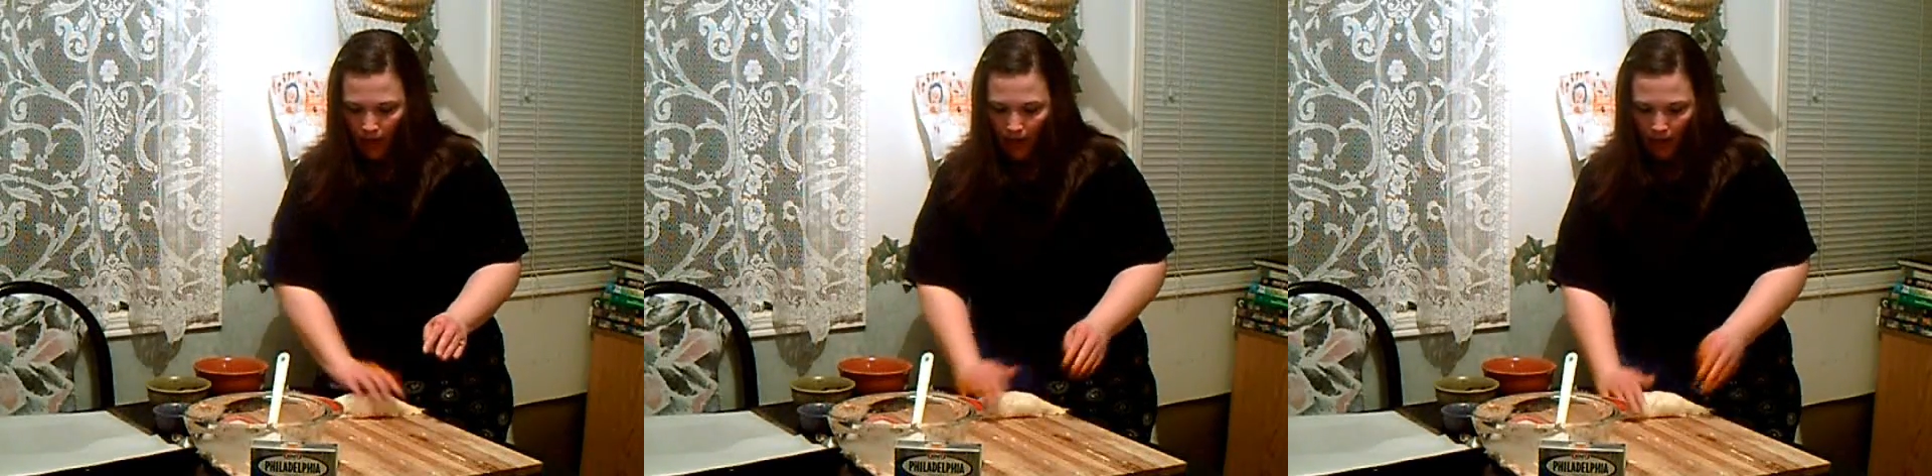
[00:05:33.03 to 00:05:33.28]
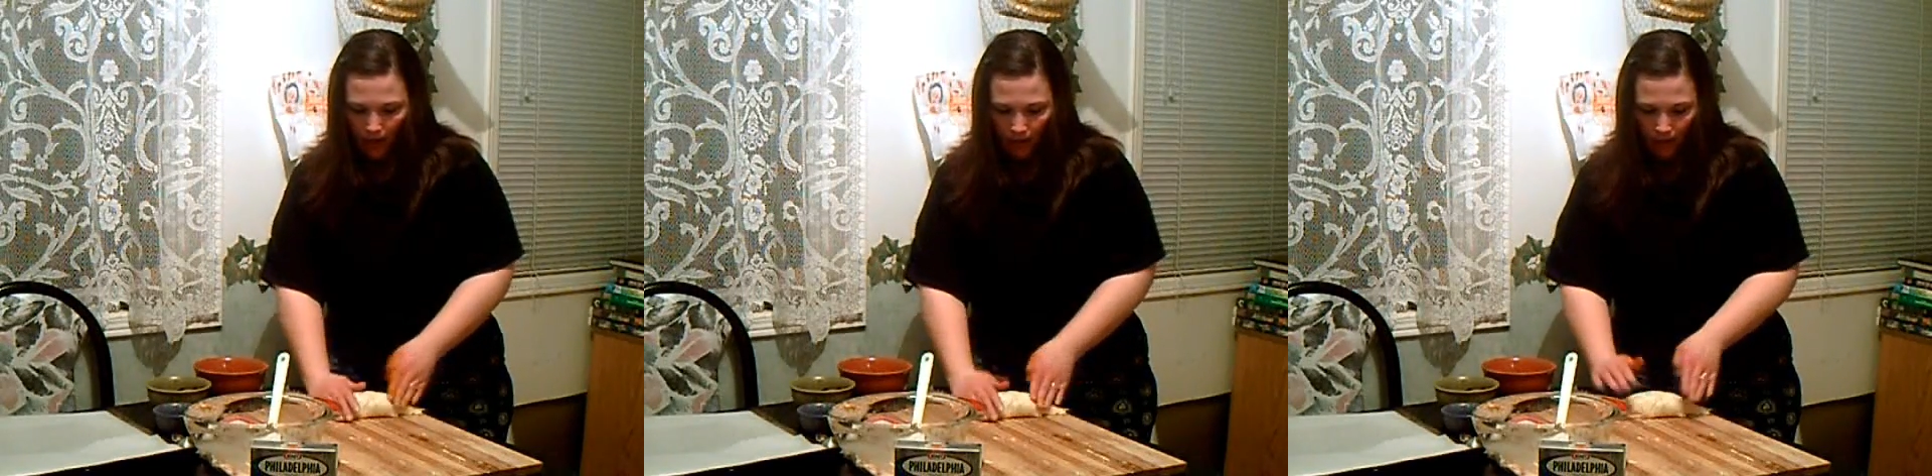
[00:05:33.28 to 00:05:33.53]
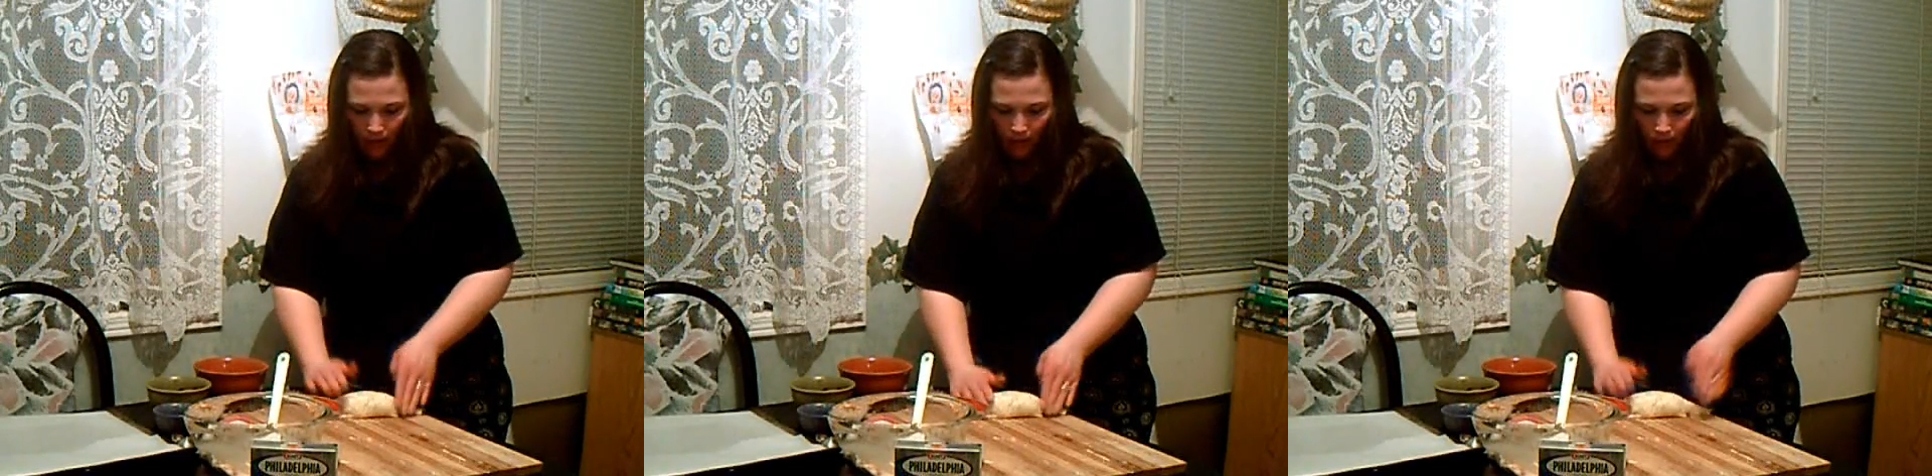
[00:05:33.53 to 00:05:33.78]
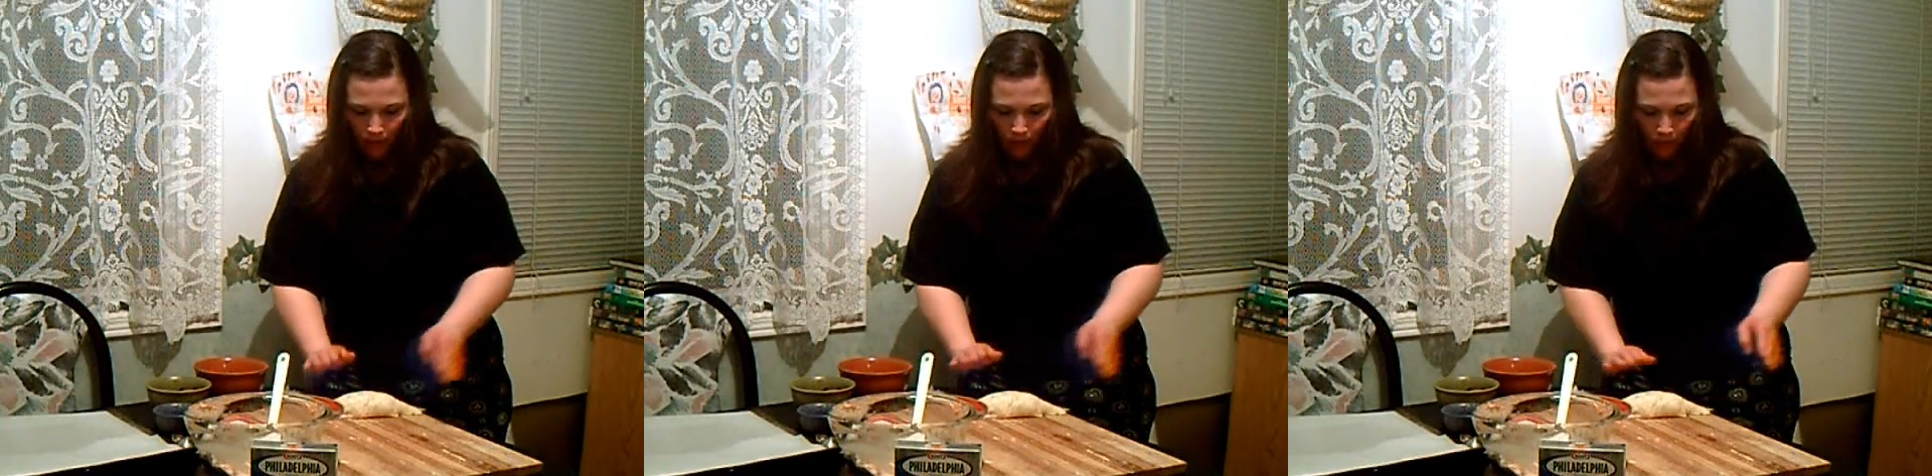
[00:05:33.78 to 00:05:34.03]
And
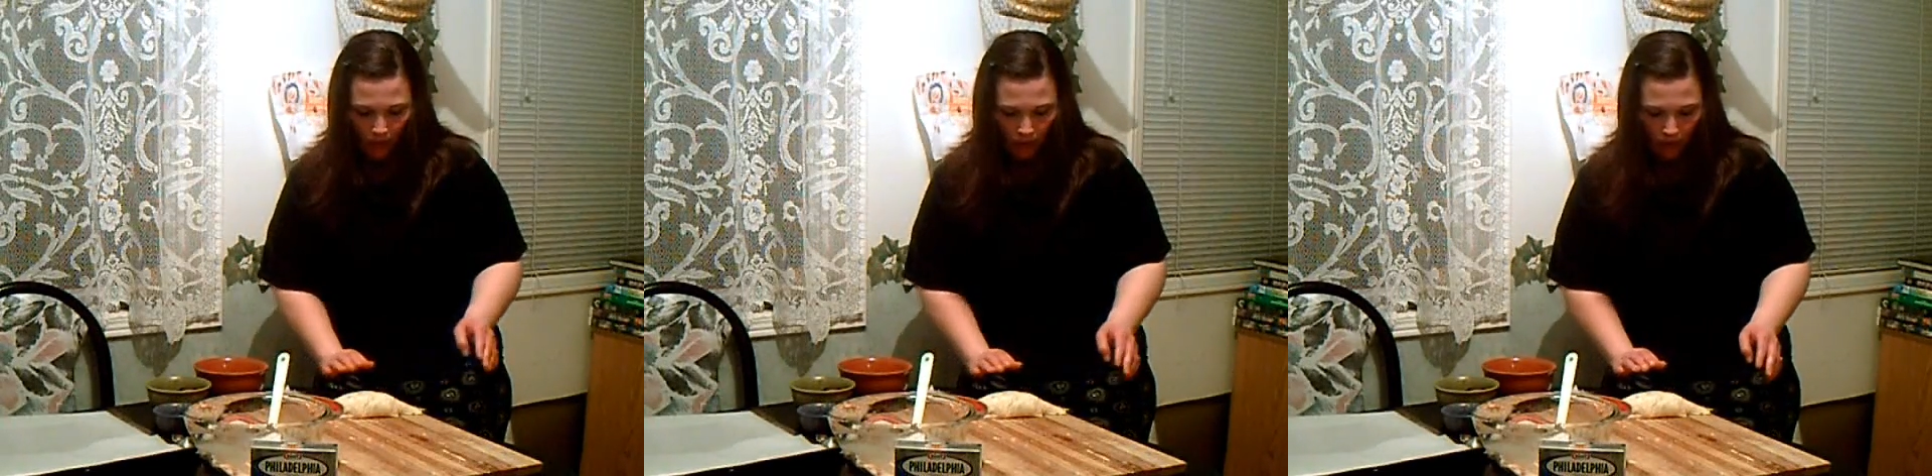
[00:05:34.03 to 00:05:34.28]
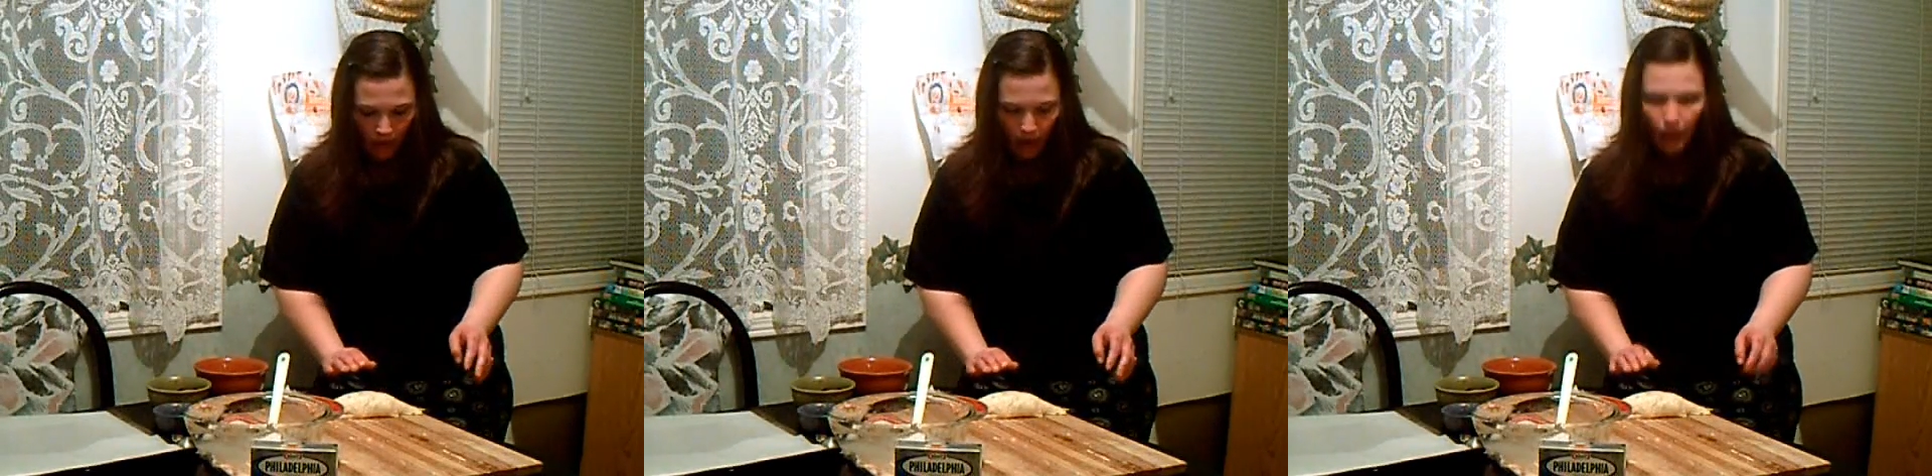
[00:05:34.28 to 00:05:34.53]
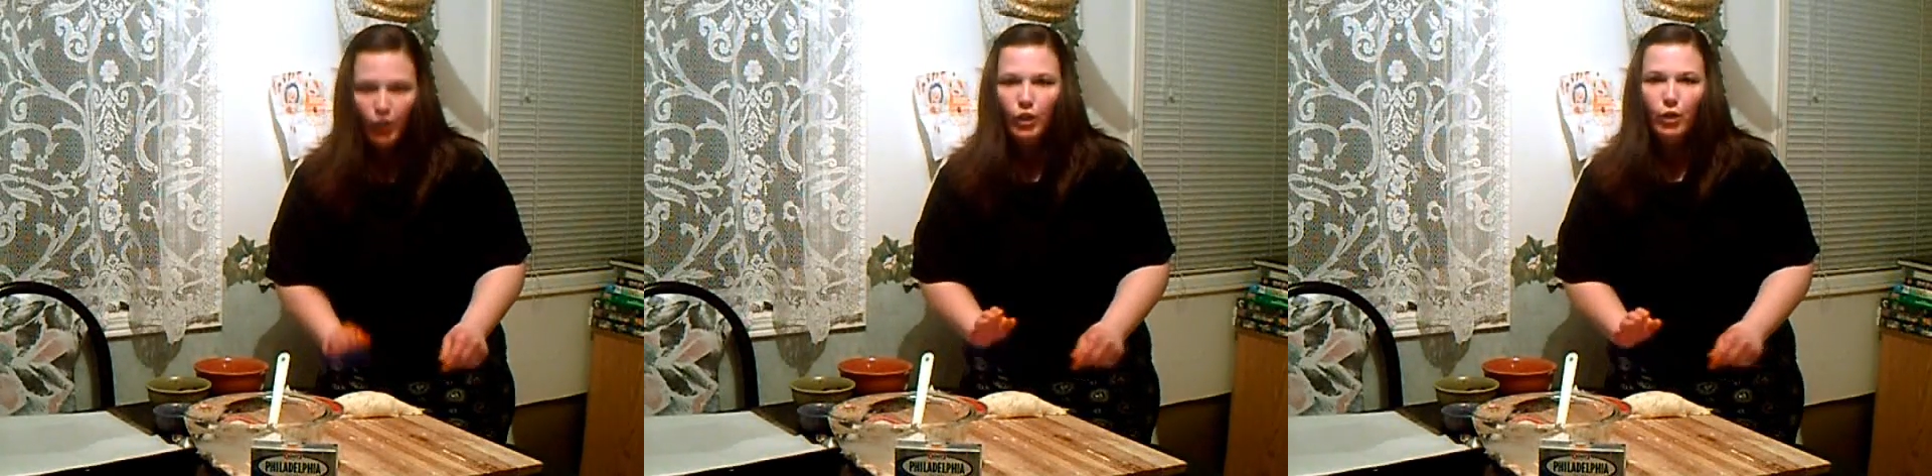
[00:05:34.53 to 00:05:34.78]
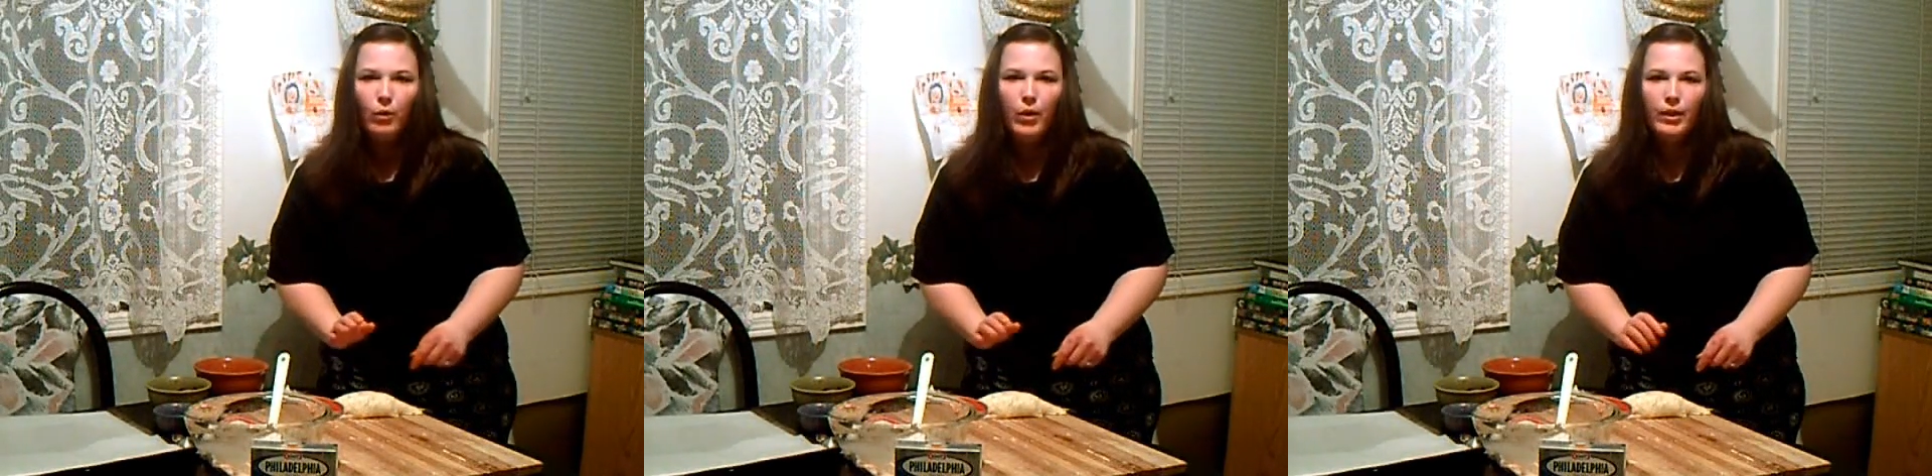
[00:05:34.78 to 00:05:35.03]
then what you need